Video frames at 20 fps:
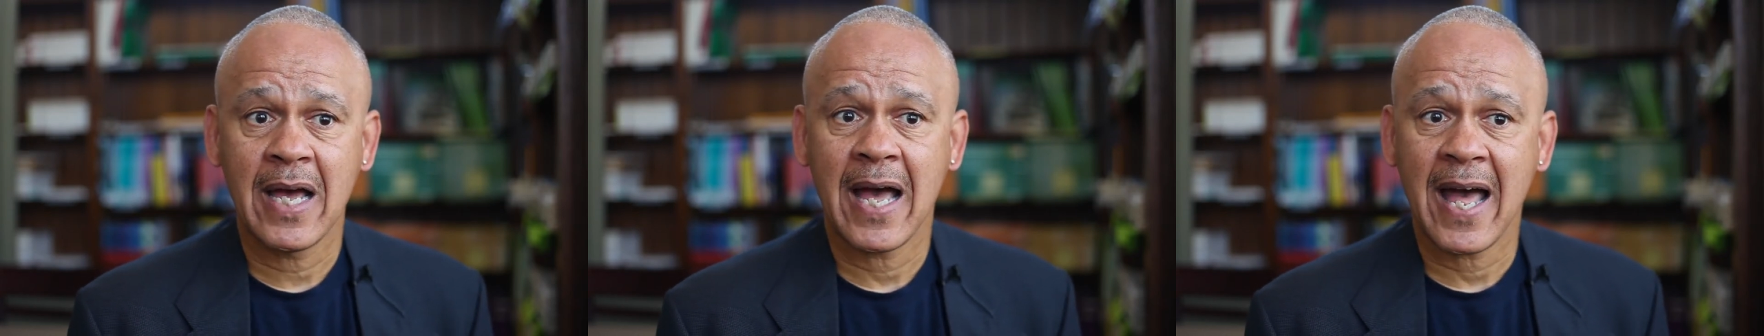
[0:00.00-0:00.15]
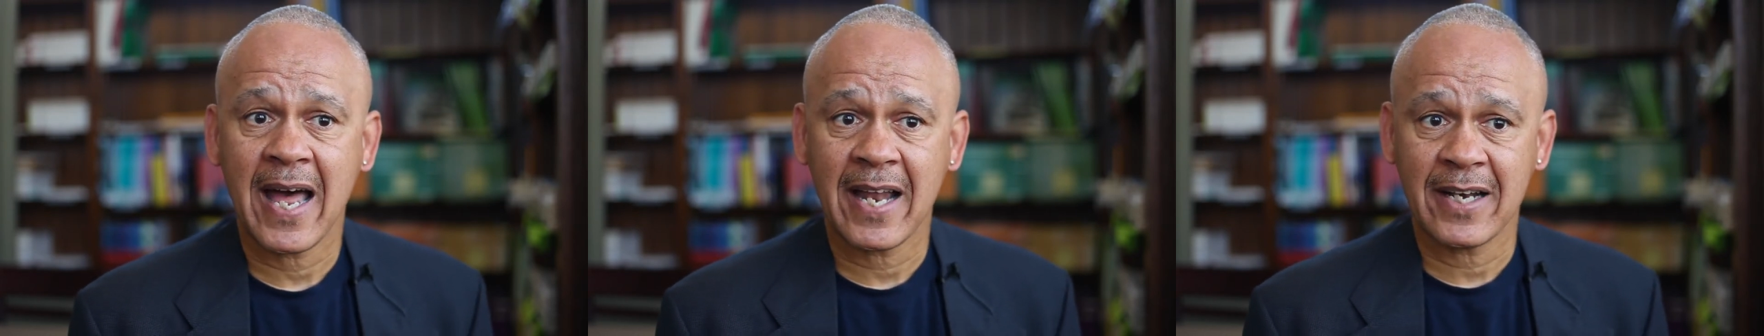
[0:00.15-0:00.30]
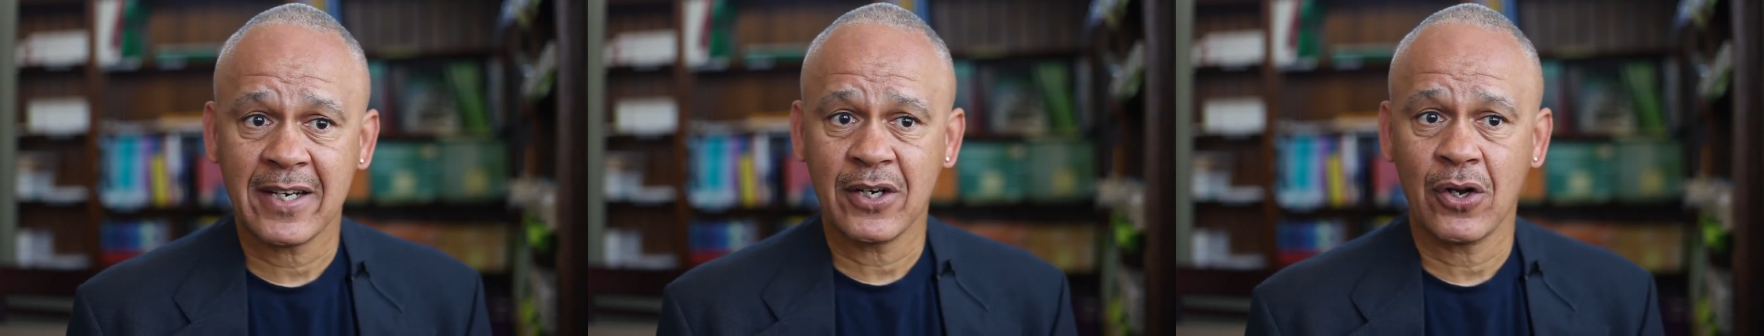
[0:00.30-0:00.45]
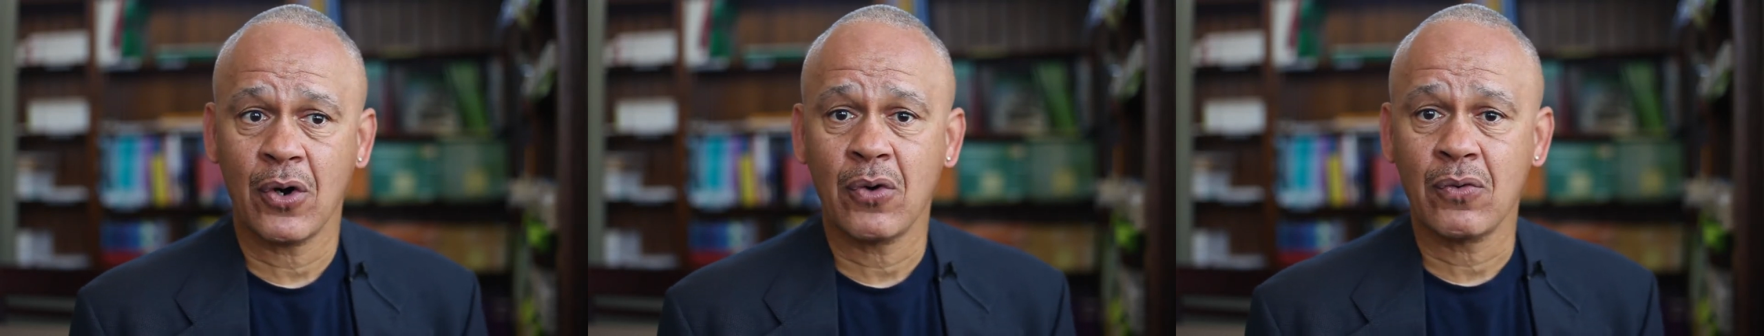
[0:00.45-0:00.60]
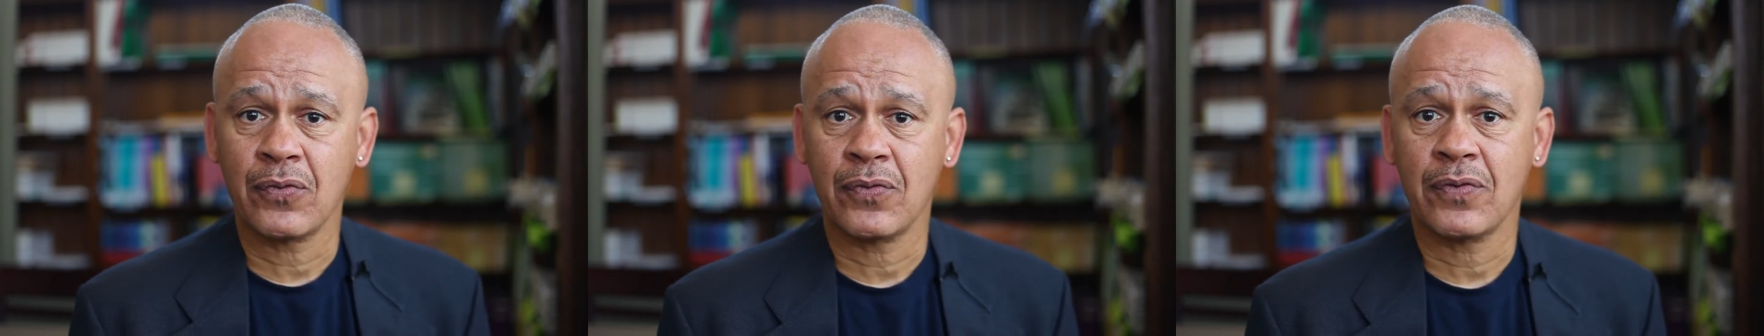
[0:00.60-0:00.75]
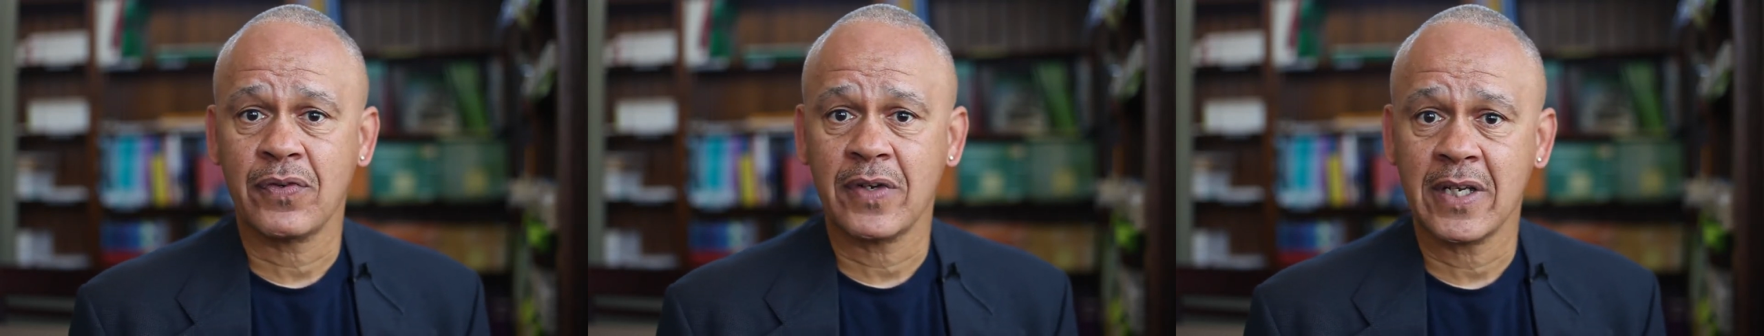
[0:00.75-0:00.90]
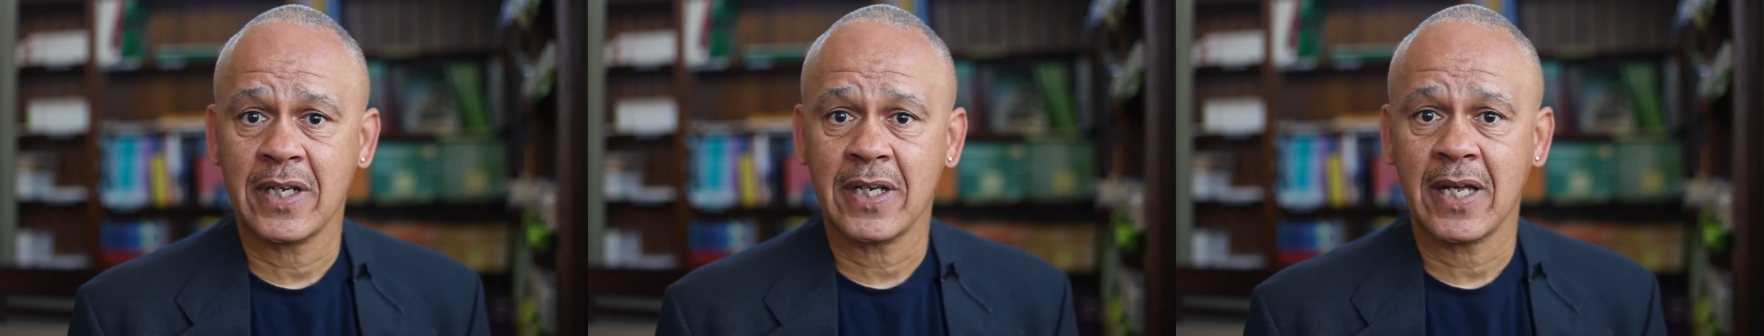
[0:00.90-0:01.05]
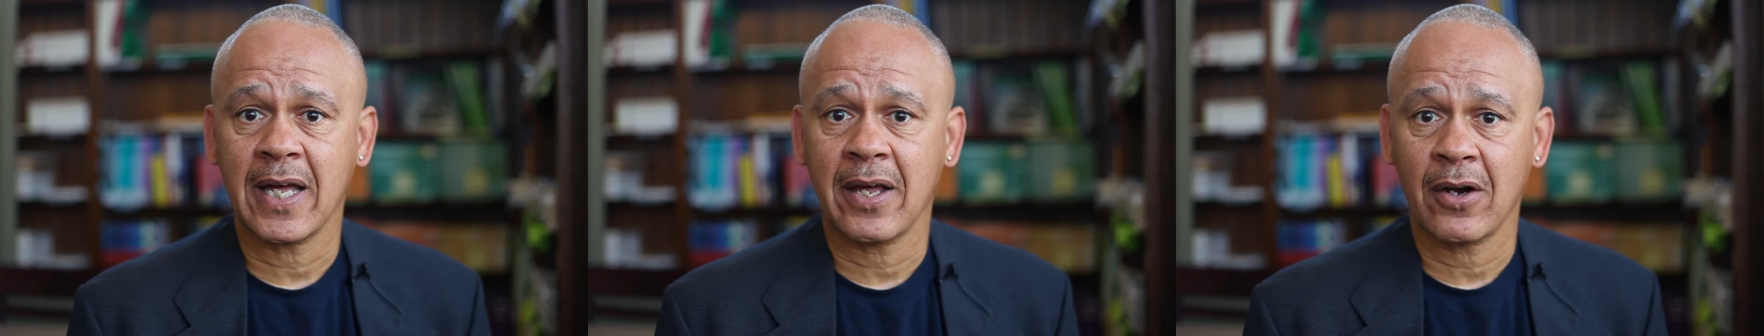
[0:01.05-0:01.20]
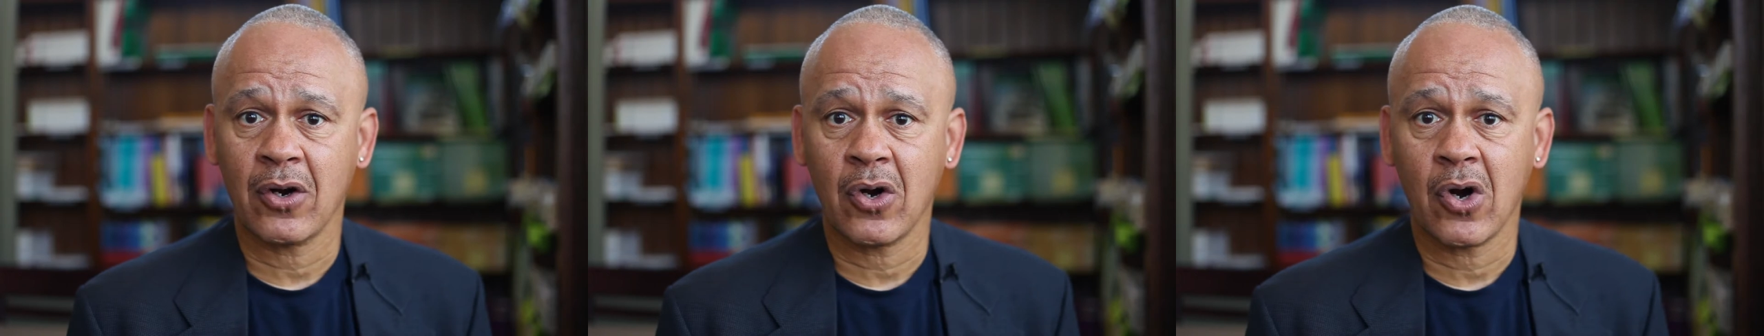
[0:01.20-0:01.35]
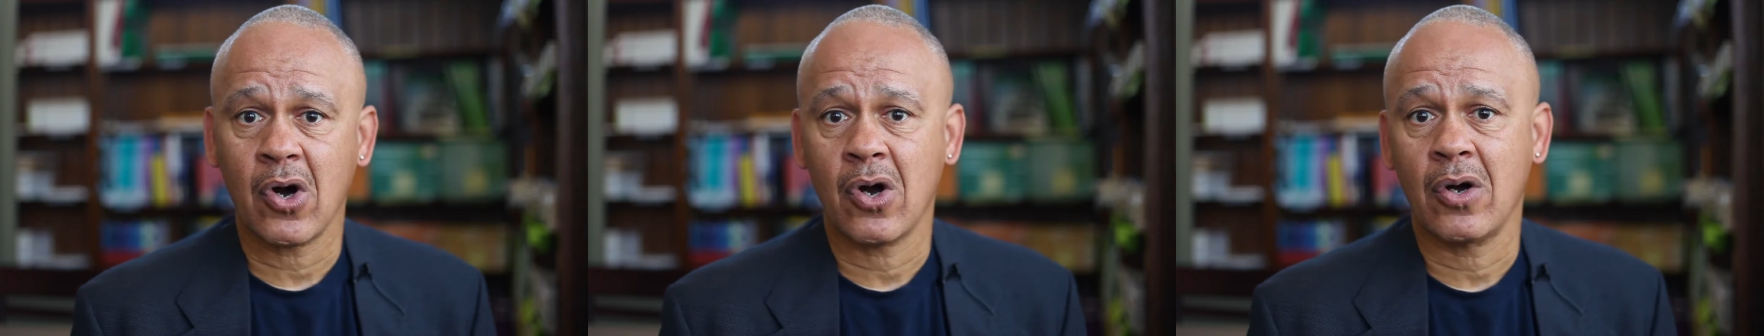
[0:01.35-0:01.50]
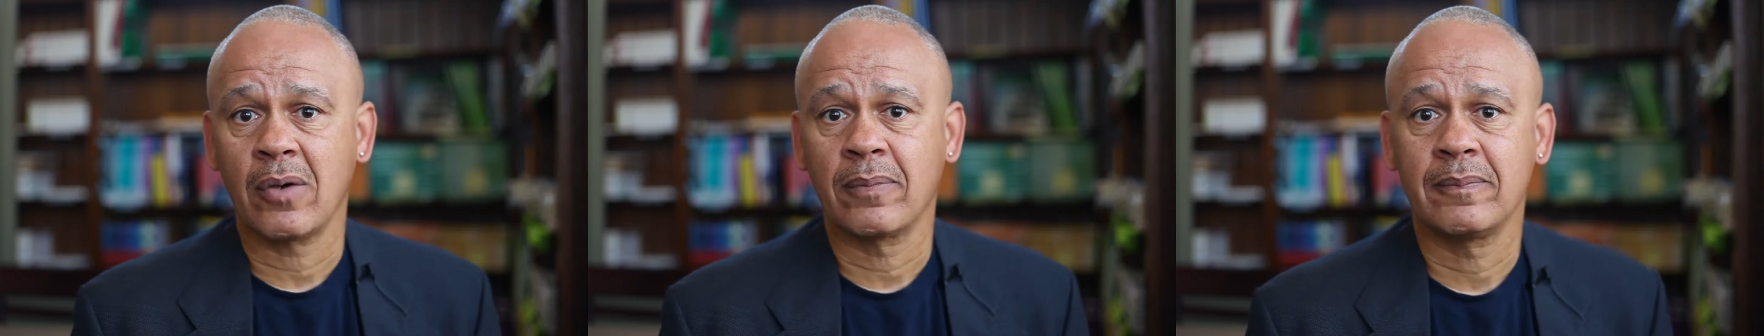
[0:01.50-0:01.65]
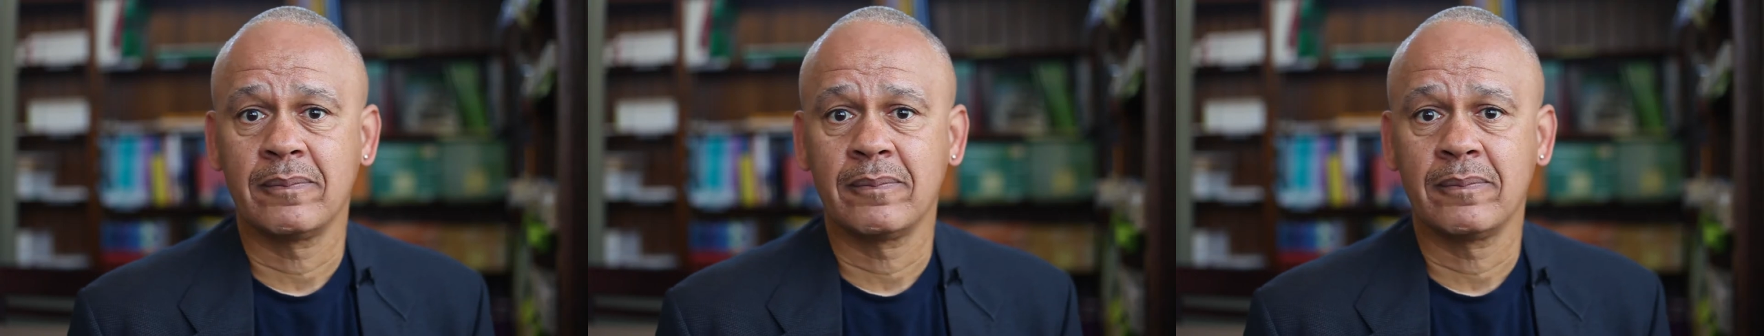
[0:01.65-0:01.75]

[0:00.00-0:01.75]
at no fee at all.